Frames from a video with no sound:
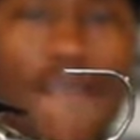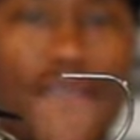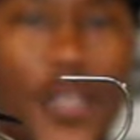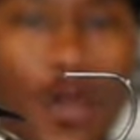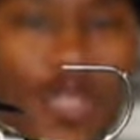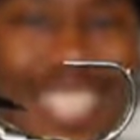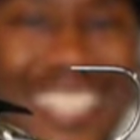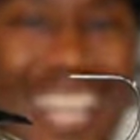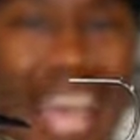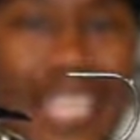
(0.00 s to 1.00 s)

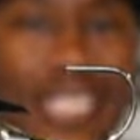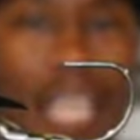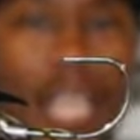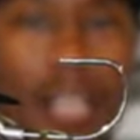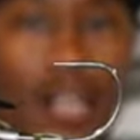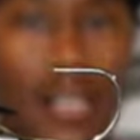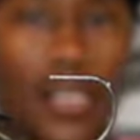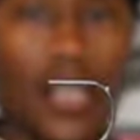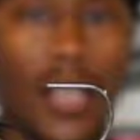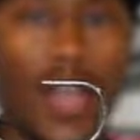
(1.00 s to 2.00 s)
Fusion 19 hook.
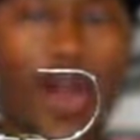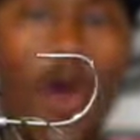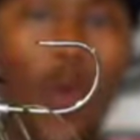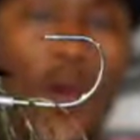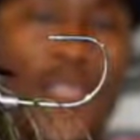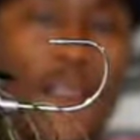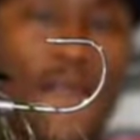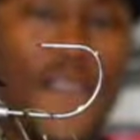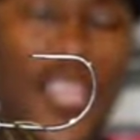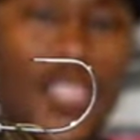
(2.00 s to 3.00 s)
When the
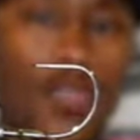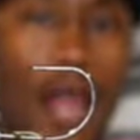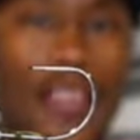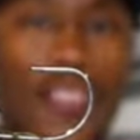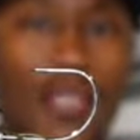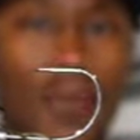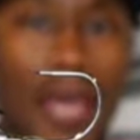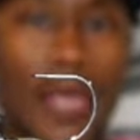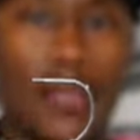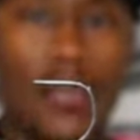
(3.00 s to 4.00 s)
fish strike this
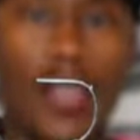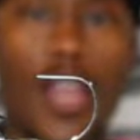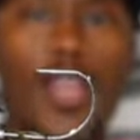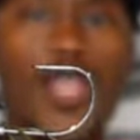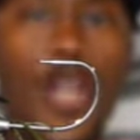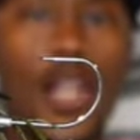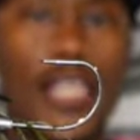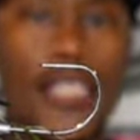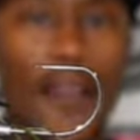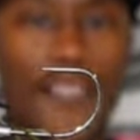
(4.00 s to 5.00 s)
bait, you're going
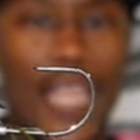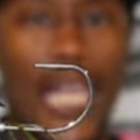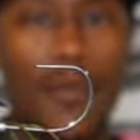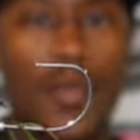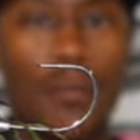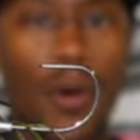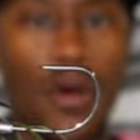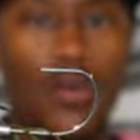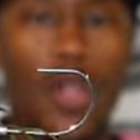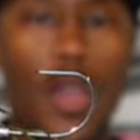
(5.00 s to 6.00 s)
to definitely get them in the
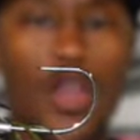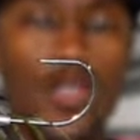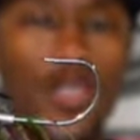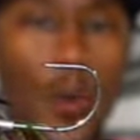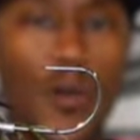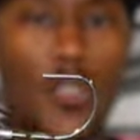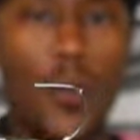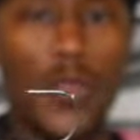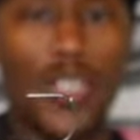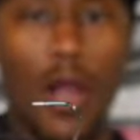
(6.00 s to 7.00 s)
boat. Super,
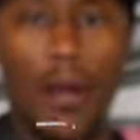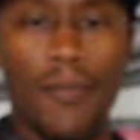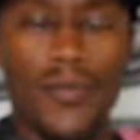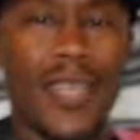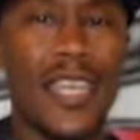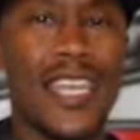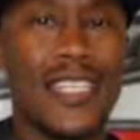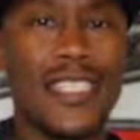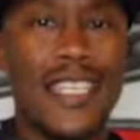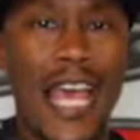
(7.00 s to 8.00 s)
super sharp.
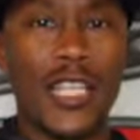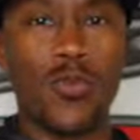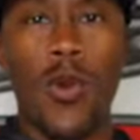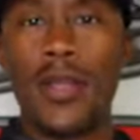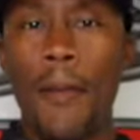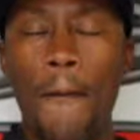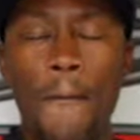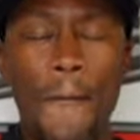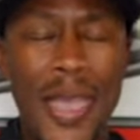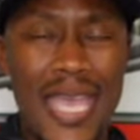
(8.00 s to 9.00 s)
That is one
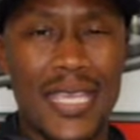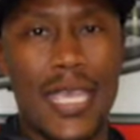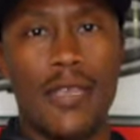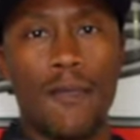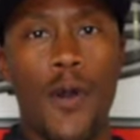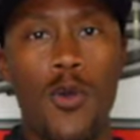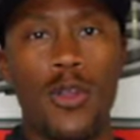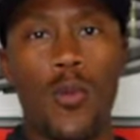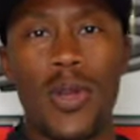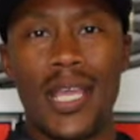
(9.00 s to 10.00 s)
big key
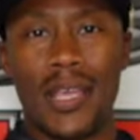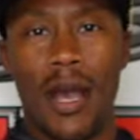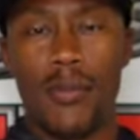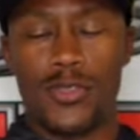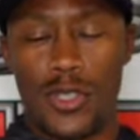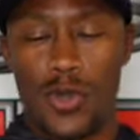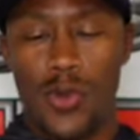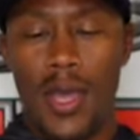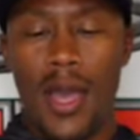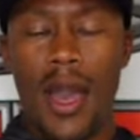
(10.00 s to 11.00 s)
component when it comes
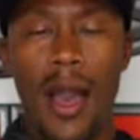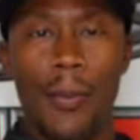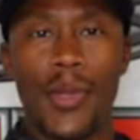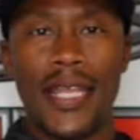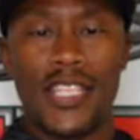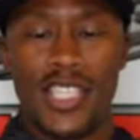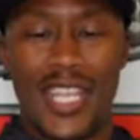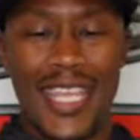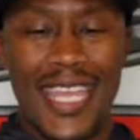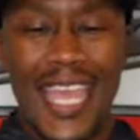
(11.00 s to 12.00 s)
to a bladed
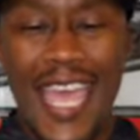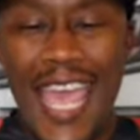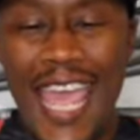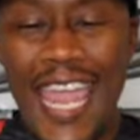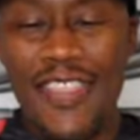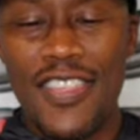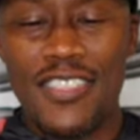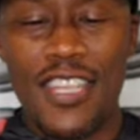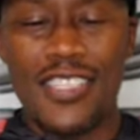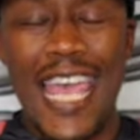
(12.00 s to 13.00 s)
jig. And this
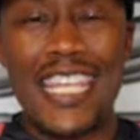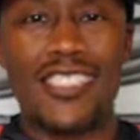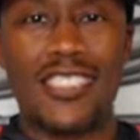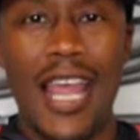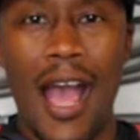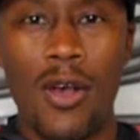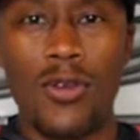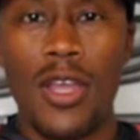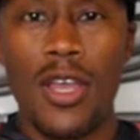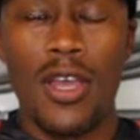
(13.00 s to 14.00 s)
is a stout
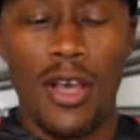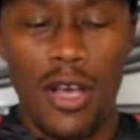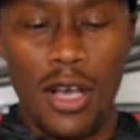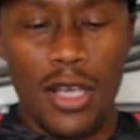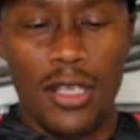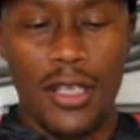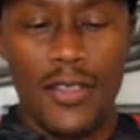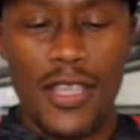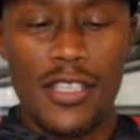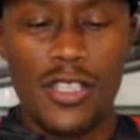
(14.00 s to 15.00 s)
hook.
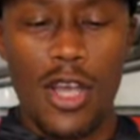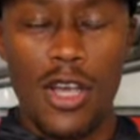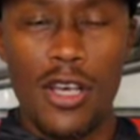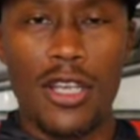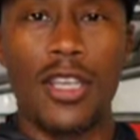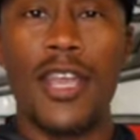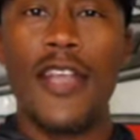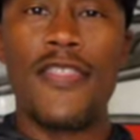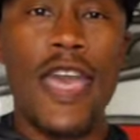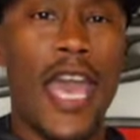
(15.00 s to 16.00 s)
This is a hook
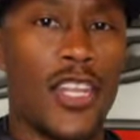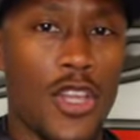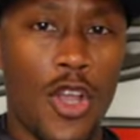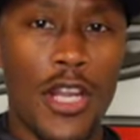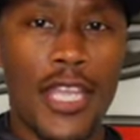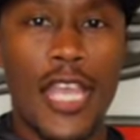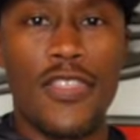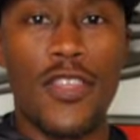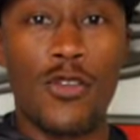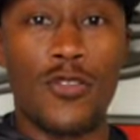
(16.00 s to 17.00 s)
that you're going to
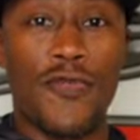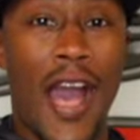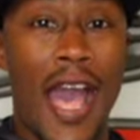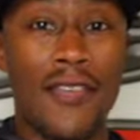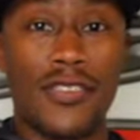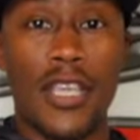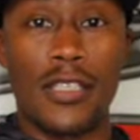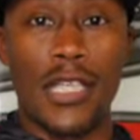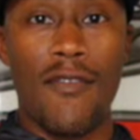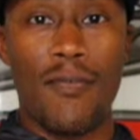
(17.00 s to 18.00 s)
get those 5, 6,
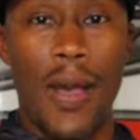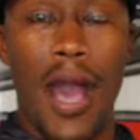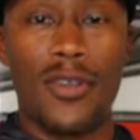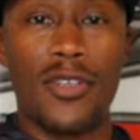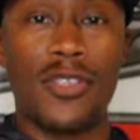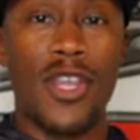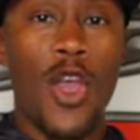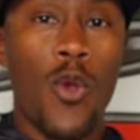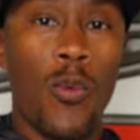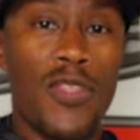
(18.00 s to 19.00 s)
7 pounders.
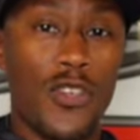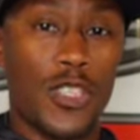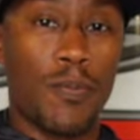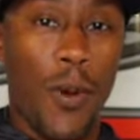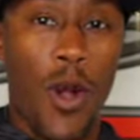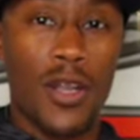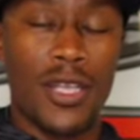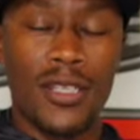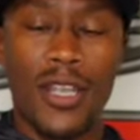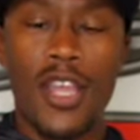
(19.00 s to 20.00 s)
When they're
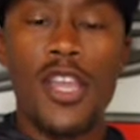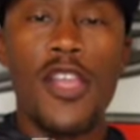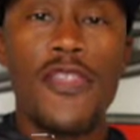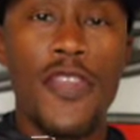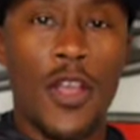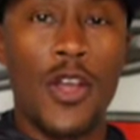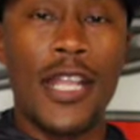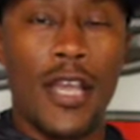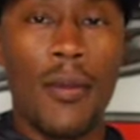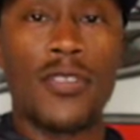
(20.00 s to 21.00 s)
spawning, they're going
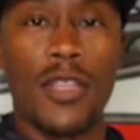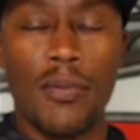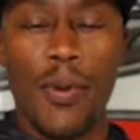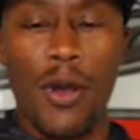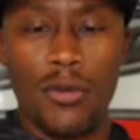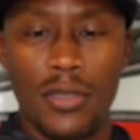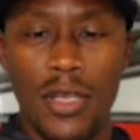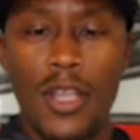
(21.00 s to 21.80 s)
to come to the boat.